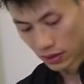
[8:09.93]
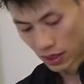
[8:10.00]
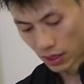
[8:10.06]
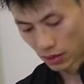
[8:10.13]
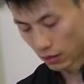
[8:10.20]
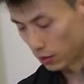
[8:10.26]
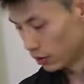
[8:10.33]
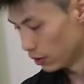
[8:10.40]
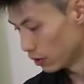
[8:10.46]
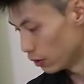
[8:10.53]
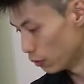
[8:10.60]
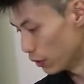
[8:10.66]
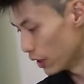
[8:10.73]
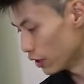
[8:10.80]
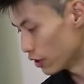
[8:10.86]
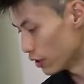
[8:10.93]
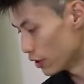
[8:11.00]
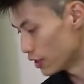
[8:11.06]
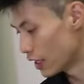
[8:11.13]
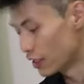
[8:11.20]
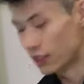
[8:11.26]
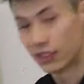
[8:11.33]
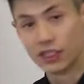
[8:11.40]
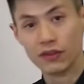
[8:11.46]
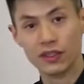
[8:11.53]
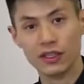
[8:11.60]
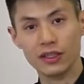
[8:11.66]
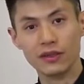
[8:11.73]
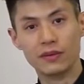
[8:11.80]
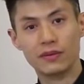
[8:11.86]
Now, Wing Chun
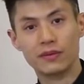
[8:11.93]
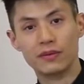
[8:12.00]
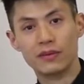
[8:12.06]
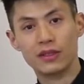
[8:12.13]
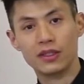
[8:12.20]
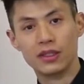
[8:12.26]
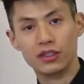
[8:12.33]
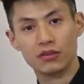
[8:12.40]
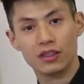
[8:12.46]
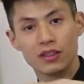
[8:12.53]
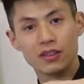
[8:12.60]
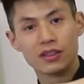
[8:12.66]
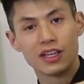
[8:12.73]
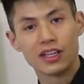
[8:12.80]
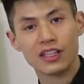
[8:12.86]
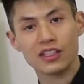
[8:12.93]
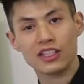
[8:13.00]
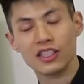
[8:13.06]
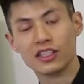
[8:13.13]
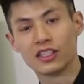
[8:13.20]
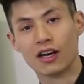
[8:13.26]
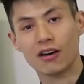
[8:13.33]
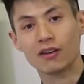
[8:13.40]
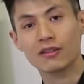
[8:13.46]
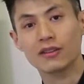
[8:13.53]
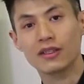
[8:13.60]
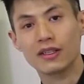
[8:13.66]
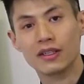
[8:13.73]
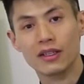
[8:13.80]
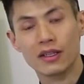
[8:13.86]
sensitivity drills, like in Chi Sao,
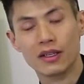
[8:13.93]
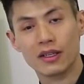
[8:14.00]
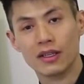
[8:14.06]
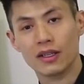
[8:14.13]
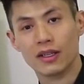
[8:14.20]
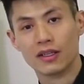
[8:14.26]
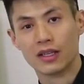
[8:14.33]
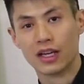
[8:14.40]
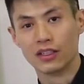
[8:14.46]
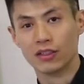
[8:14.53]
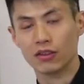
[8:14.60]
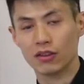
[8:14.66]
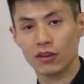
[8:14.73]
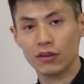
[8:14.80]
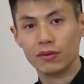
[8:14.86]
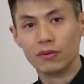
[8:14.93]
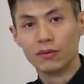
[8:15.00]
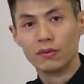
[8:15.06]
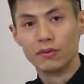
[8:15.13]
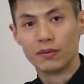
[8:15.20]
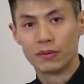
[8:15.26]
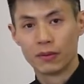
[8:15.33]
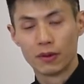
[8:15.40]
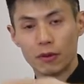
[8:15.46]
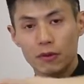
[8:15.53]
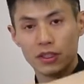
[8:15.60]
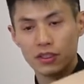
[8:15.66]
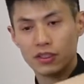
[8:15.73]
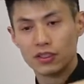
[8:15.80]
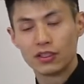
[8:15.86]
that you learn
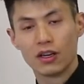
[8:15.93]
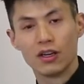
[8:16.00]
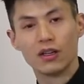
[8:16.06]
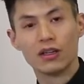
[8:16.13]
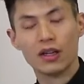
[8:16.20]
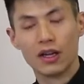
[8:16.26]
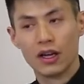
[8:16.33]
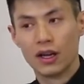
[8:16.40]
when you start